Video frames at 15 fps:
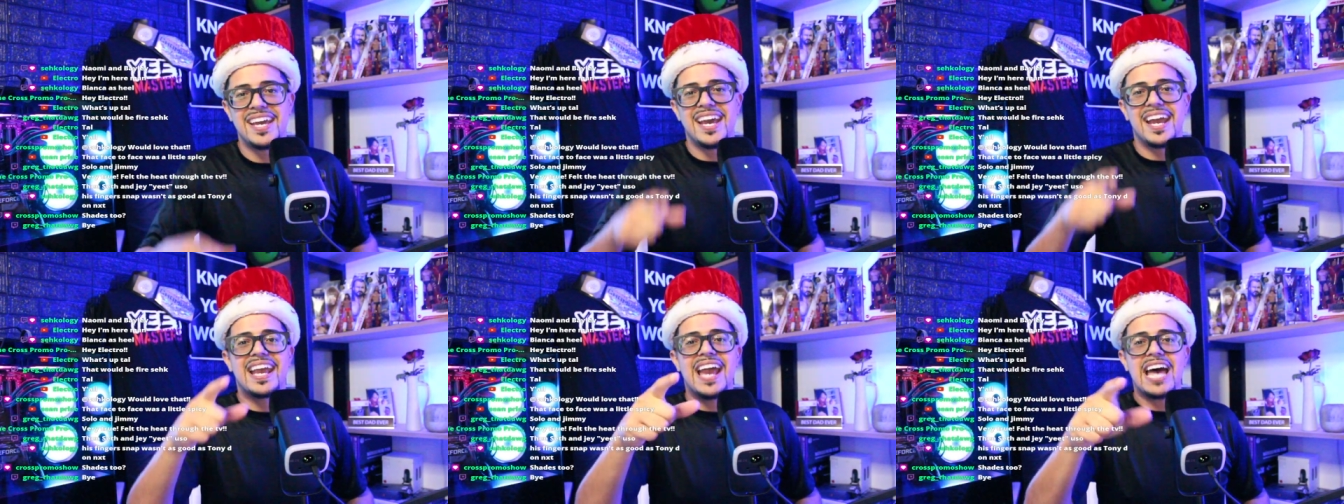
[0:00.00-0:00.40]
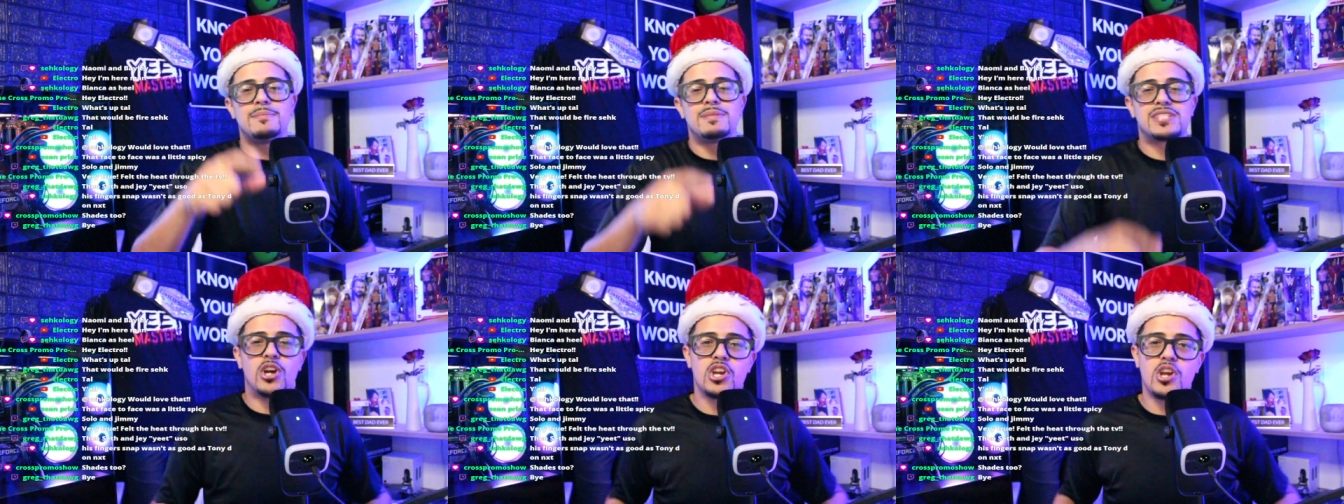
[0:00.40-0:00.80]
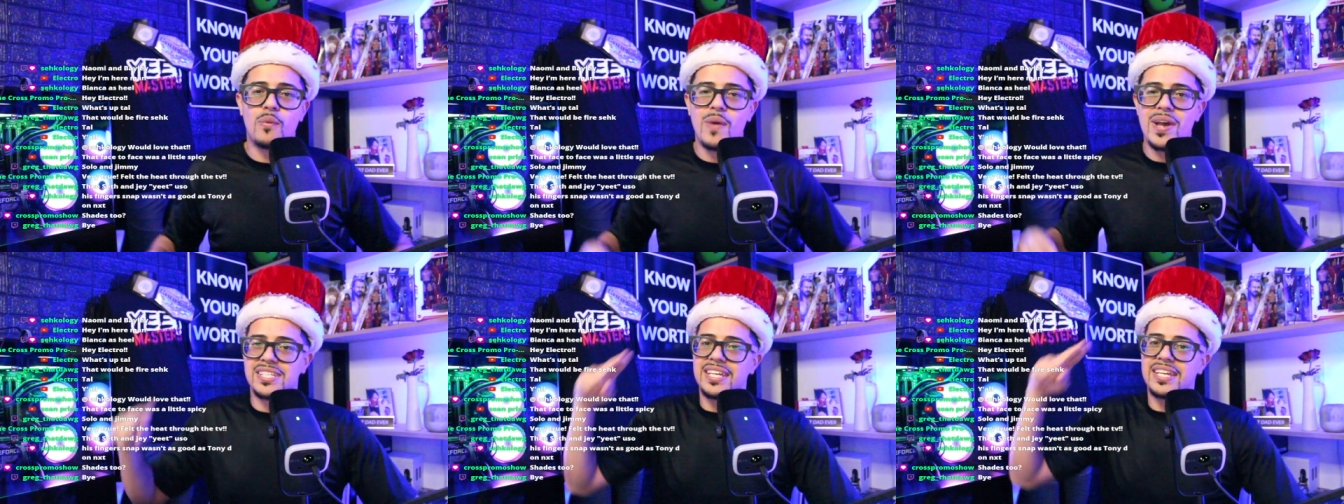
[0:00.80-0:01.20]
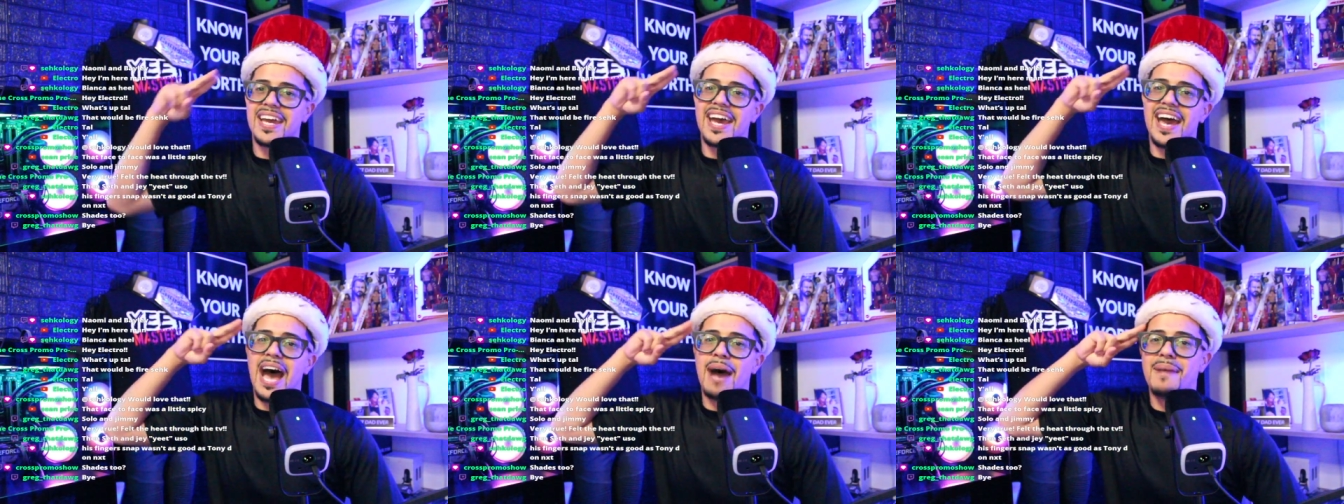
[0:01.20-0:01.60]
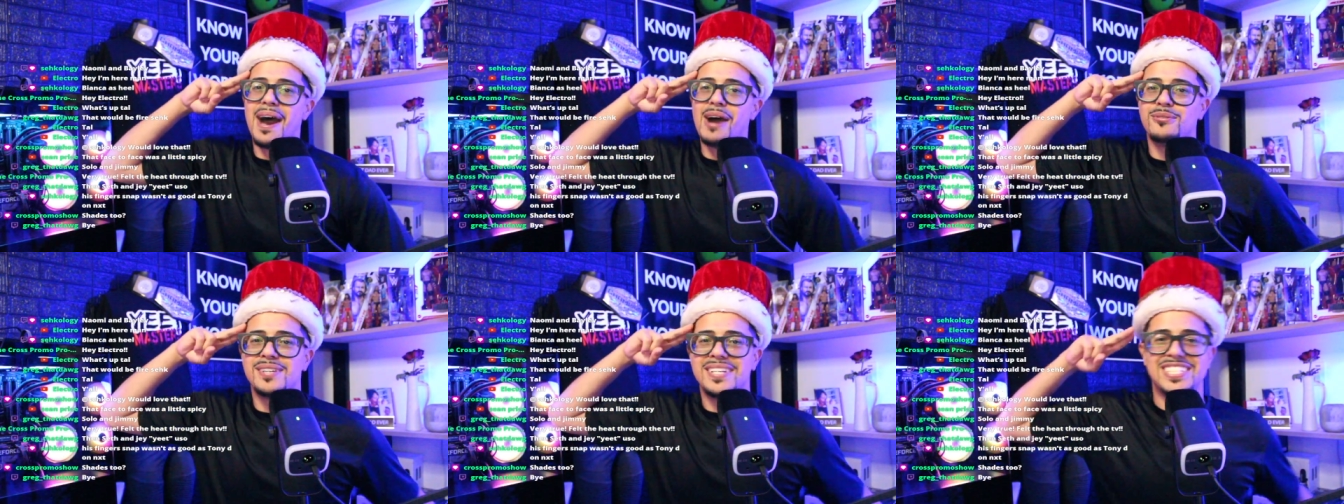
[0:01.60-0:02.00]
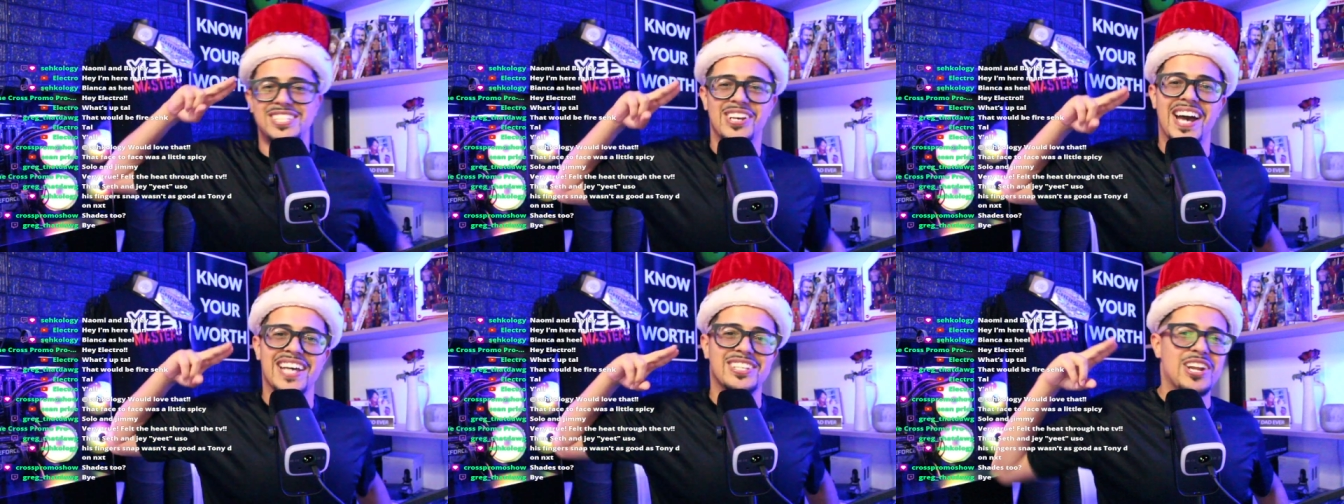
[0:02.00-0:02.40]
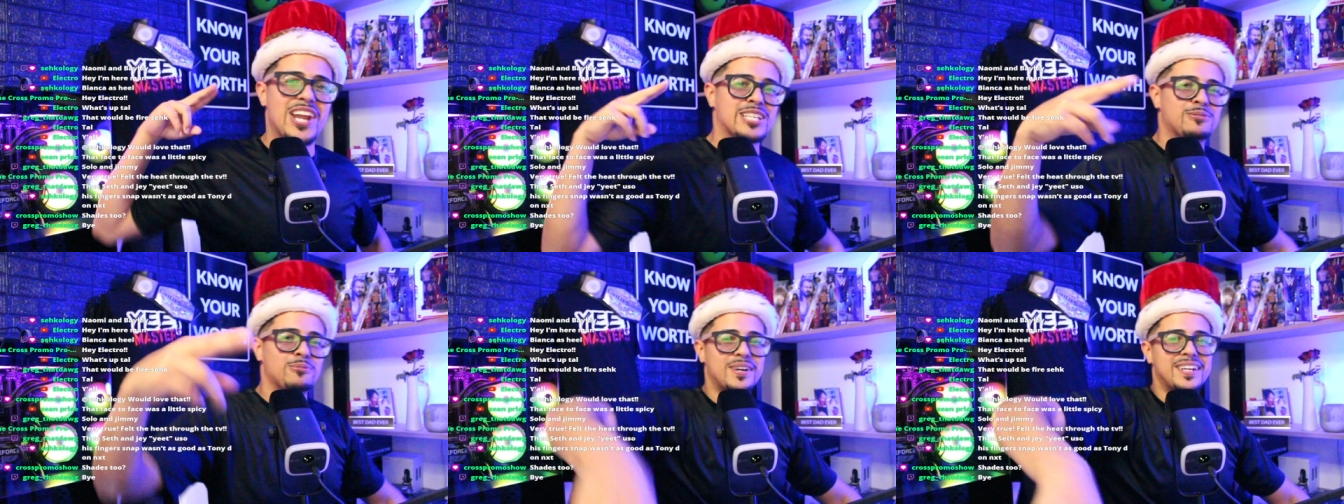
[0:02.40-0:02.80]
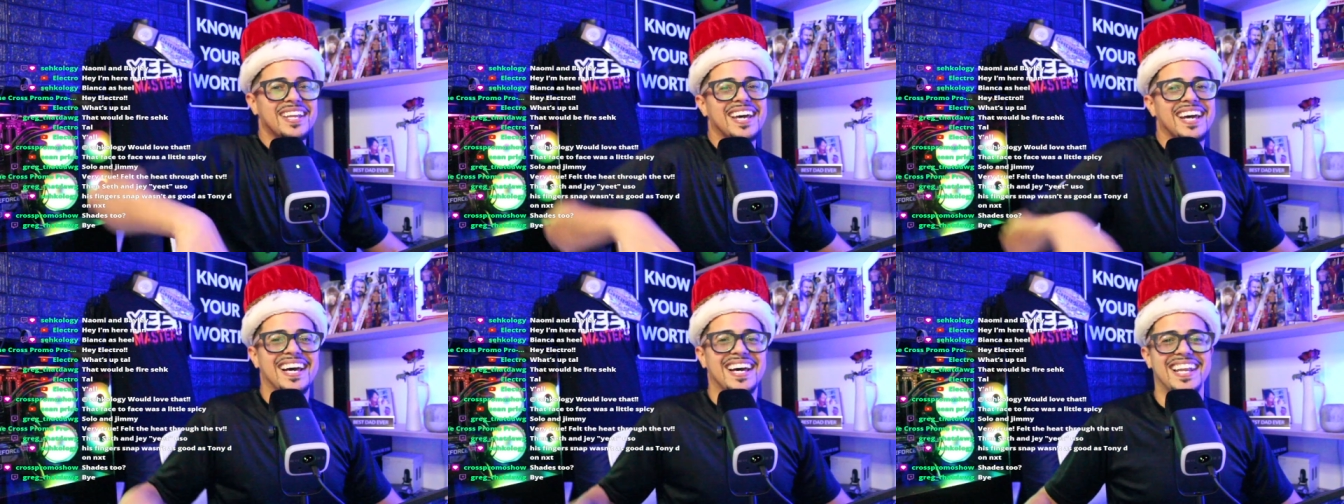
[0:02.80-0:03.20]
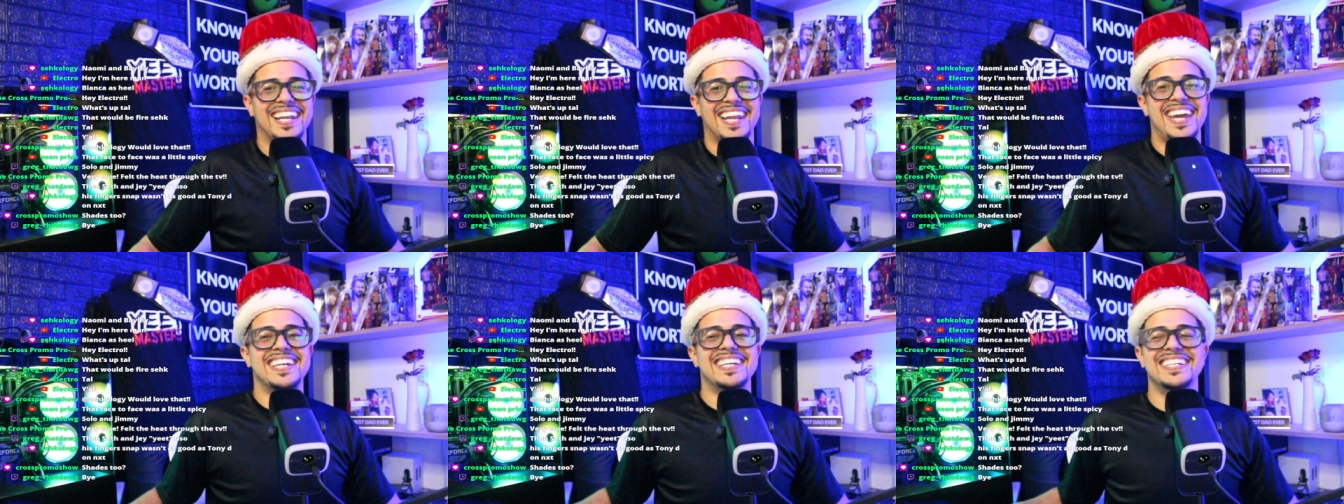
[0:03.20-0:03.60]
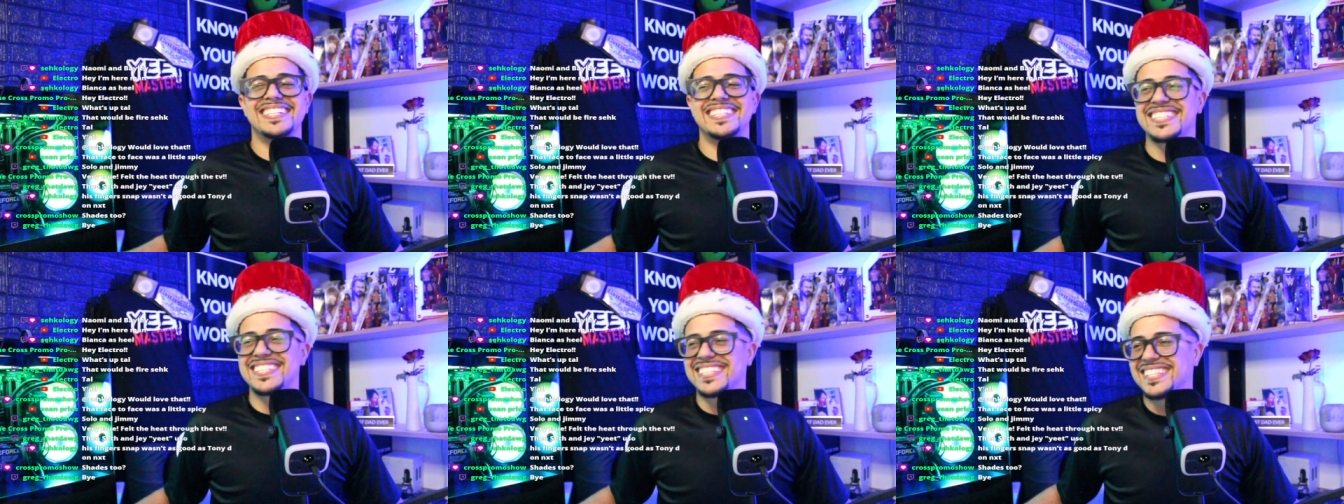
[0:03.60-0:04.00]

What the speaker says: Guys, Mr. Know Your Wrestling, I'm out. See you guys on the next one. Laters.